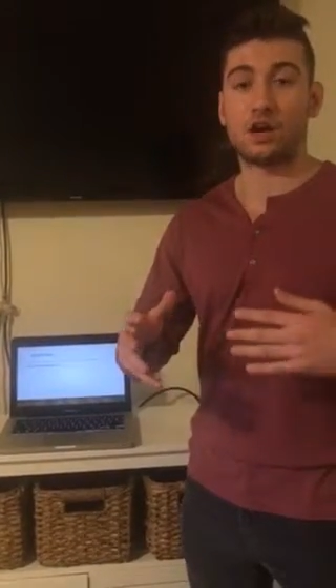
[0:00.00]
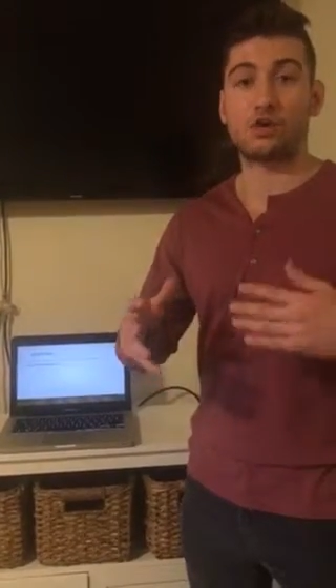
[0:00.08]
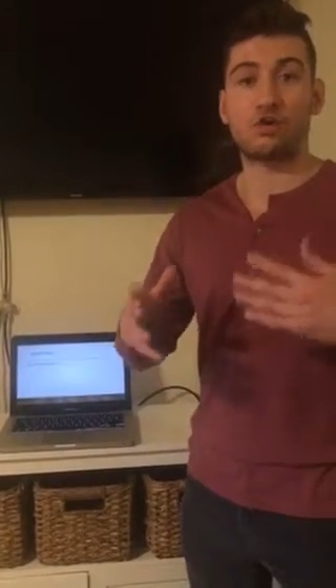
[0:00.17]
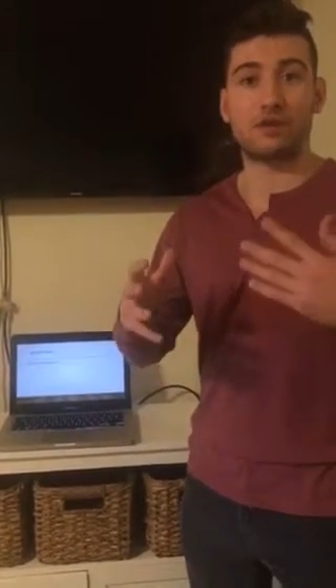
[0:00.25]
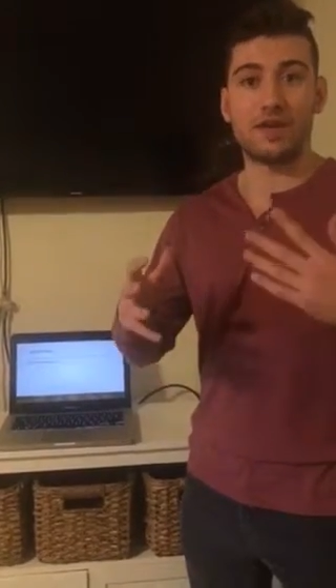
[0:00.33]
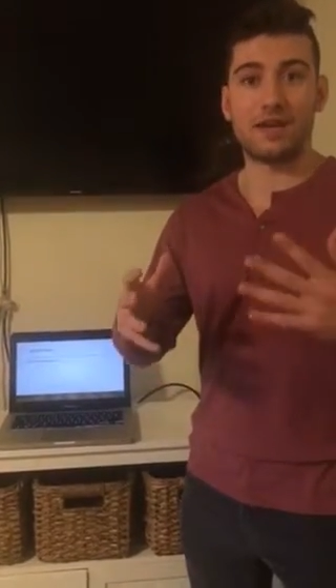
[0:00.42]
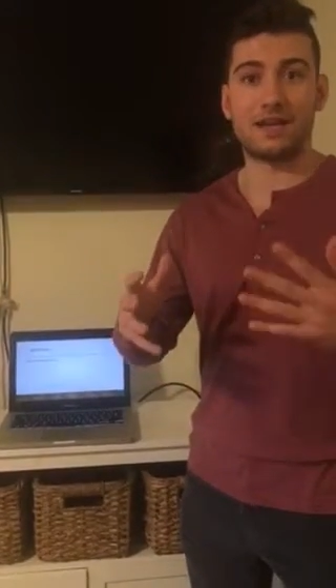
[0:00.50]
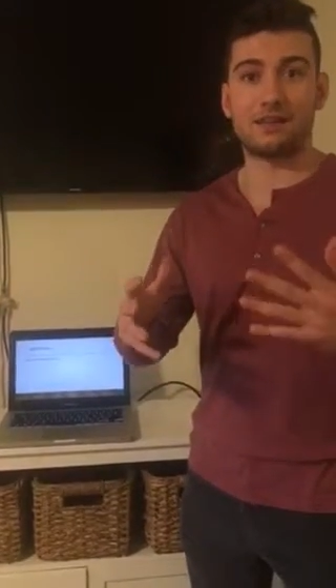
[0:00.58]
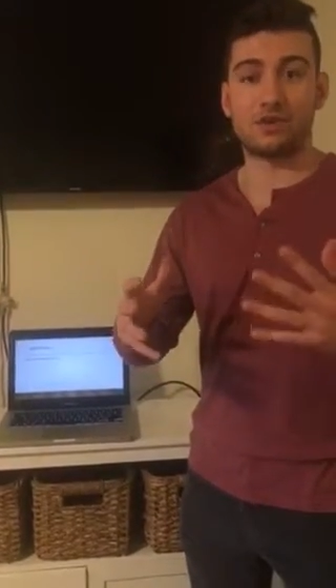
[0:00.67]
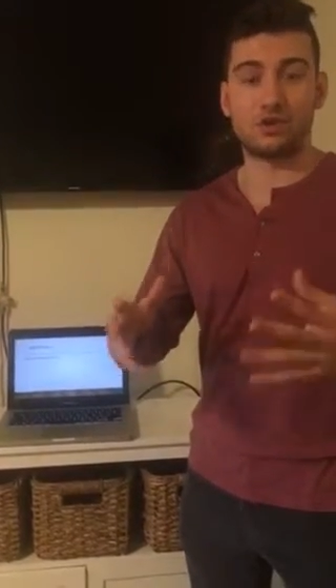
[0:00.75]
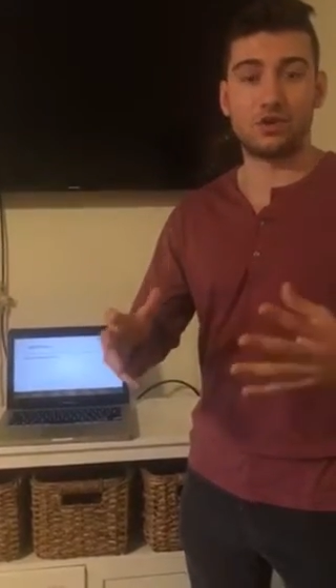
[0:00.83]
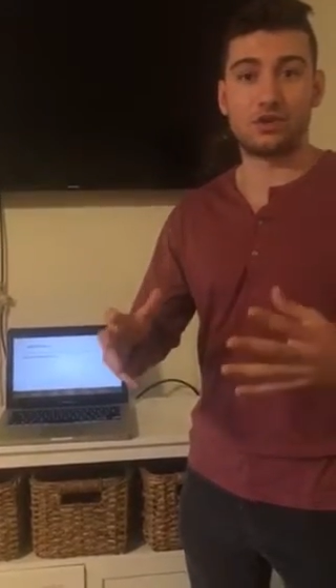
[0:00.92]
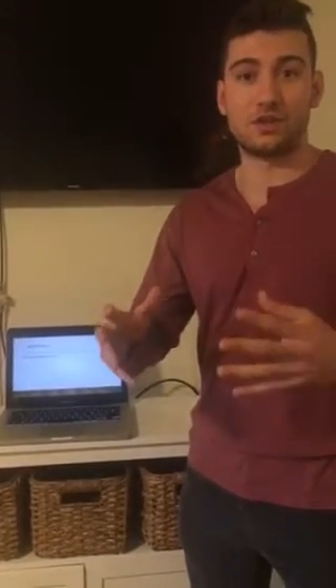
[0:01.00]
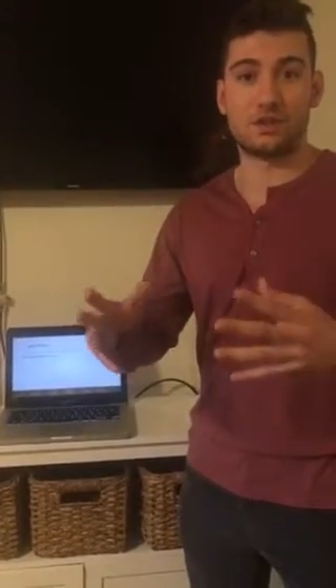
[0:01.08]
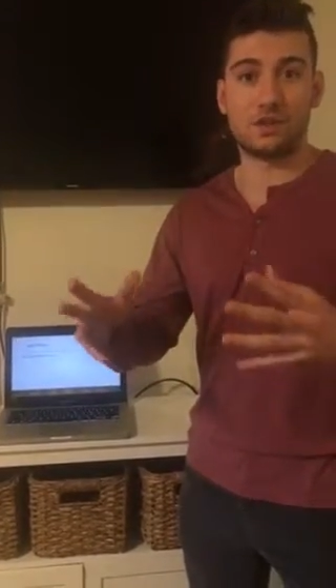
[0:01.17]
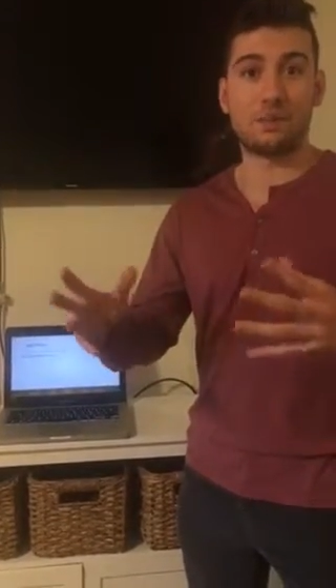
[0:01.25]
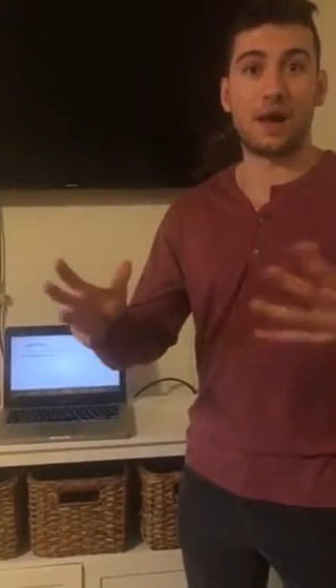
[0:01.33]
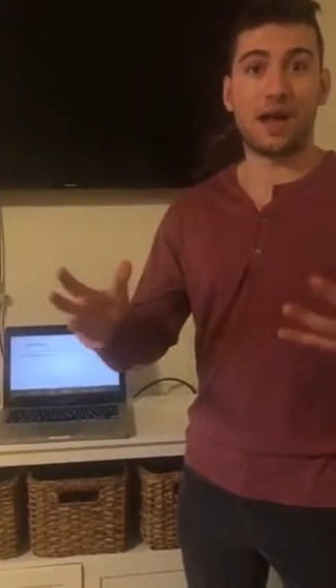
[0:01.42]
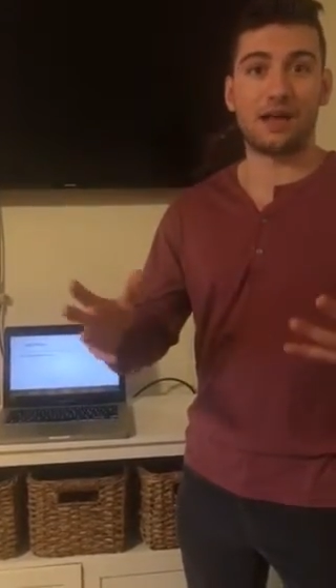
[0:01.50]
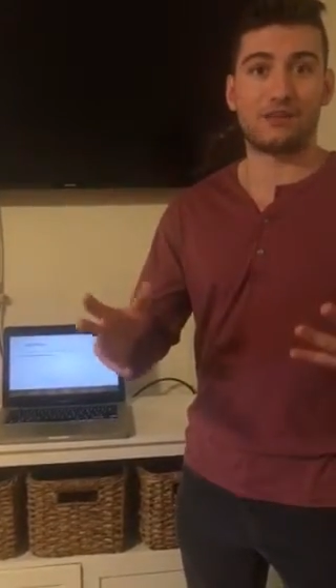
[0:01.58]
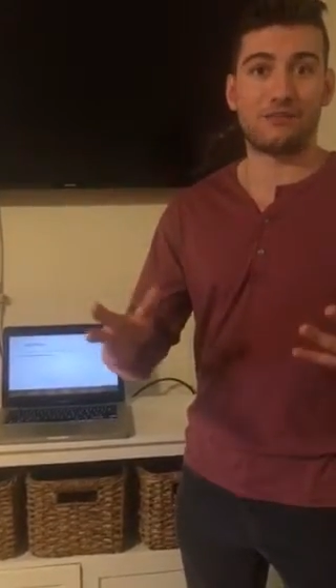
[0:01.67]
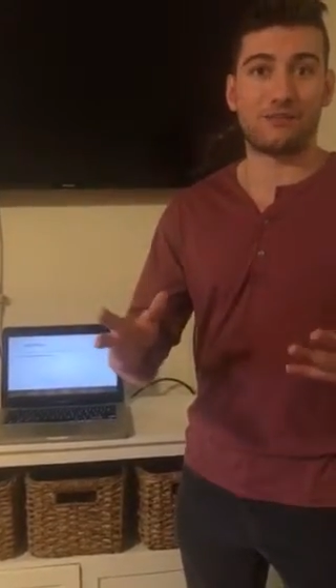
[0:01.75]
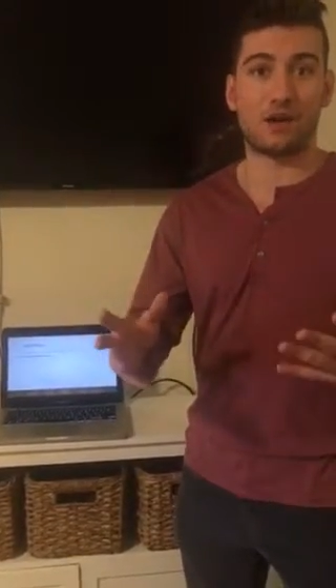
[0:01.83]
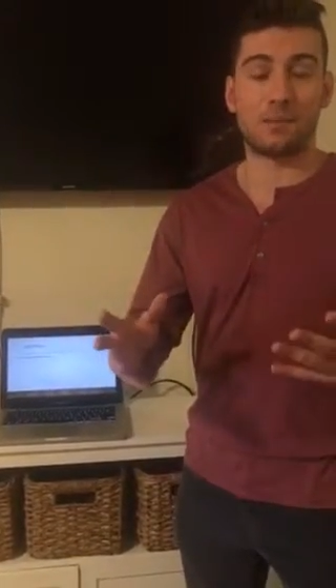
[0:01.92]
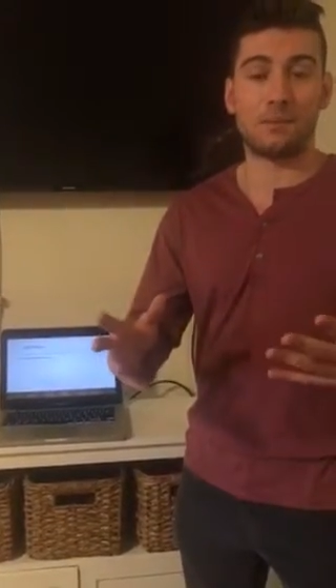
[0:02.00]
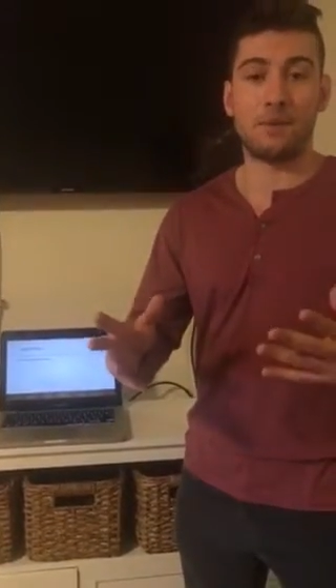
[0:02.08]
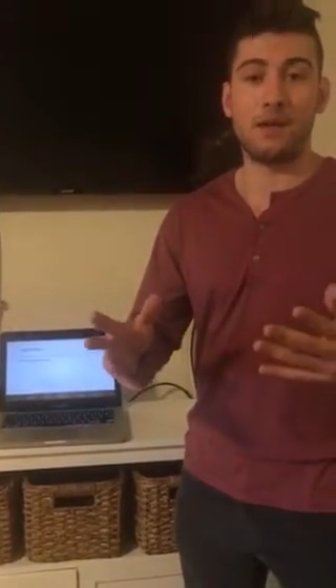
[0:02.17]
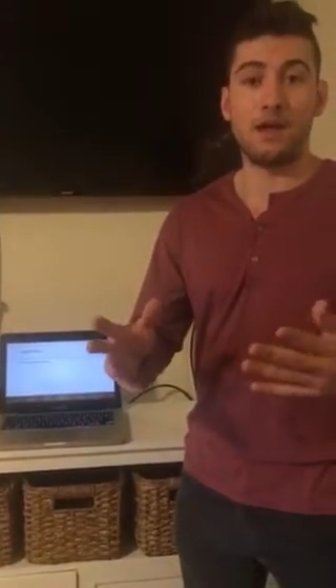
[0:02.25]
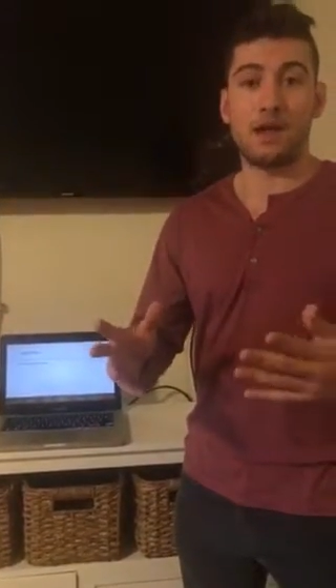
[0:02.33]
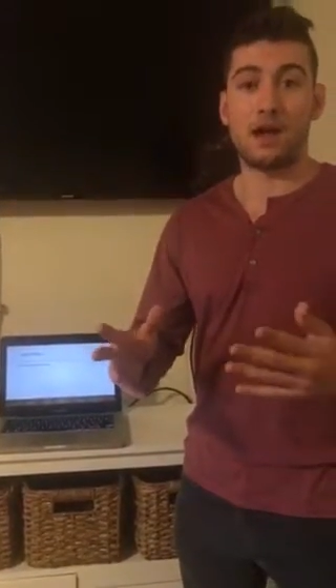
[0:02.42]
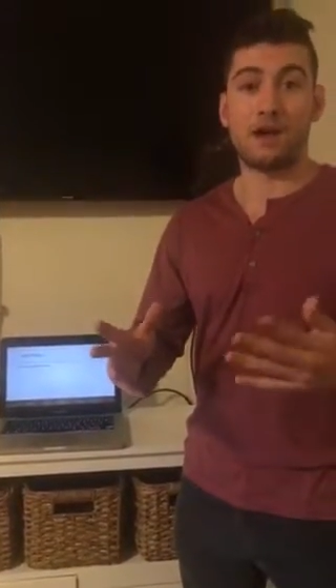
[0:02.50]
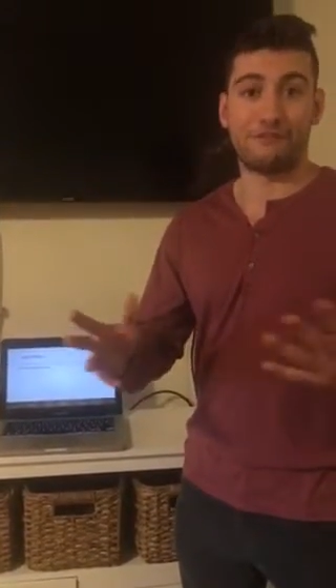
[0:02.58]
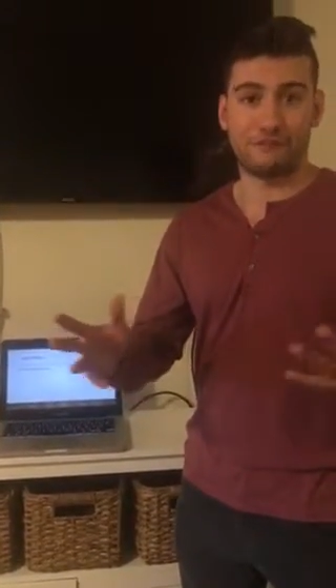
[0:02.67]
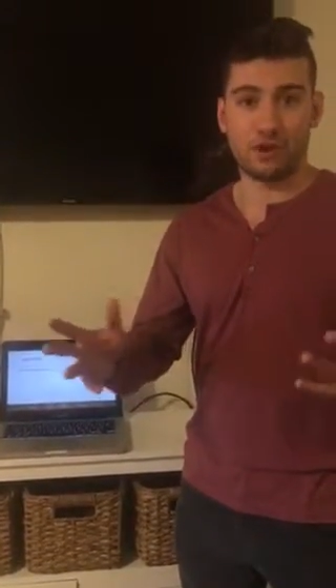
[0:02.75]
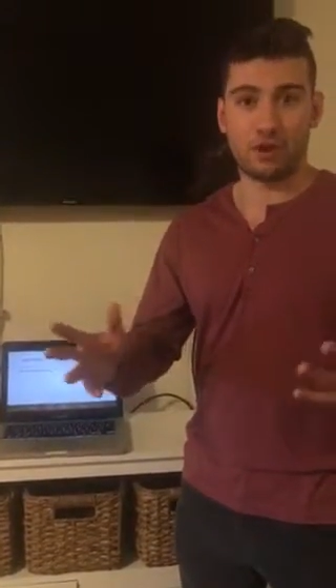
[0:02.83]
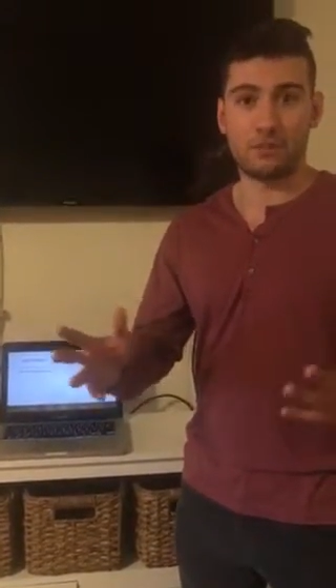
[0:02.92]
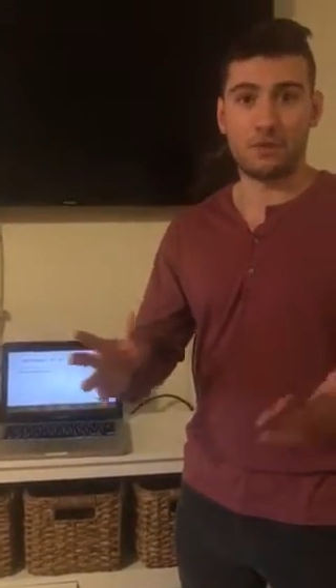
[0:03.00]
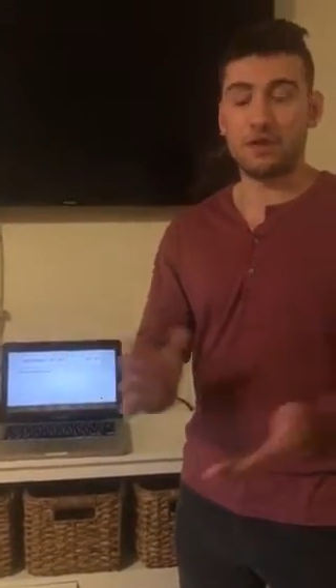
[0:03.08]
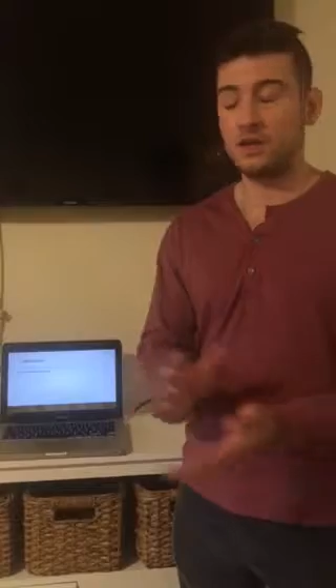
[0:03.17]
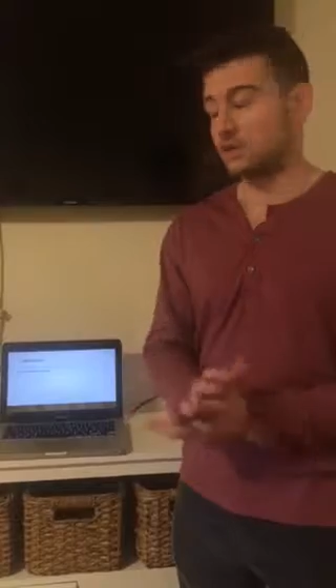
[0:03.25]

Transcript: creating the good that they're buying from a firm.